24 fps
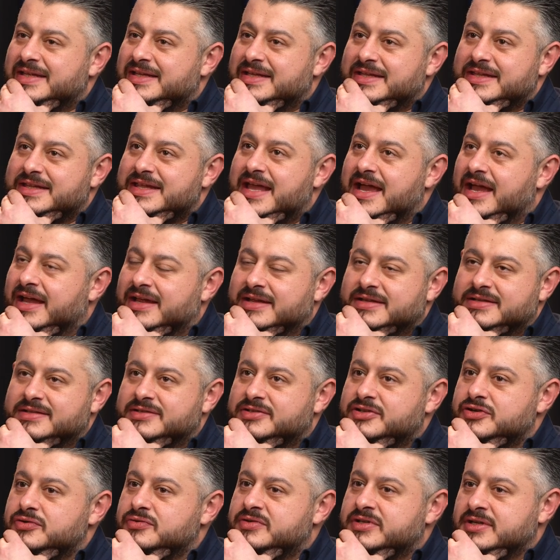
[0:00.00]
Yeah,
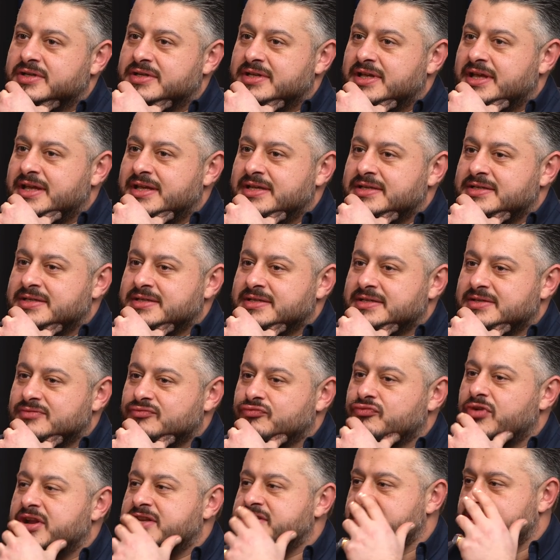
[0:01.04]
Tudor is
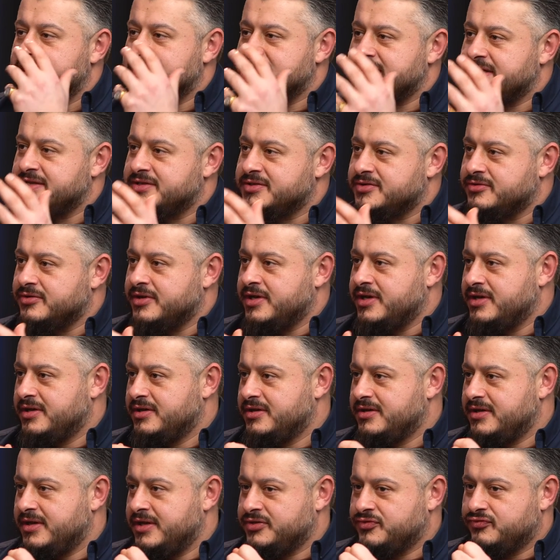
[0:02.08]
rich in its history.
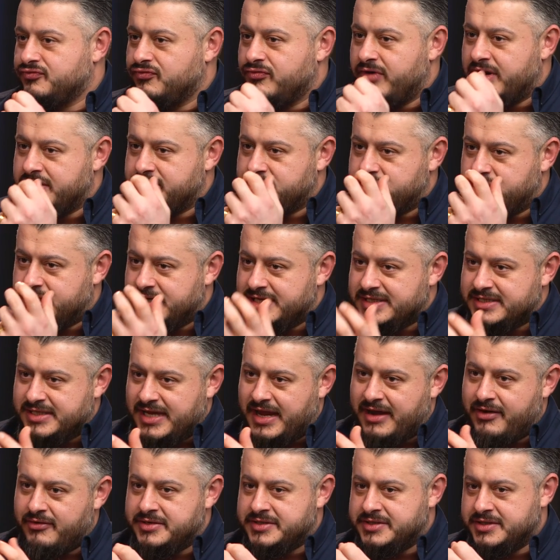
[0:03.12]
It's rich in its
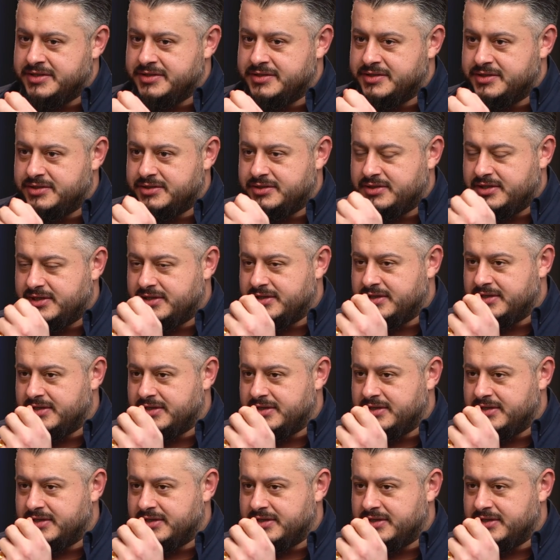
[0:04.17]
heritage.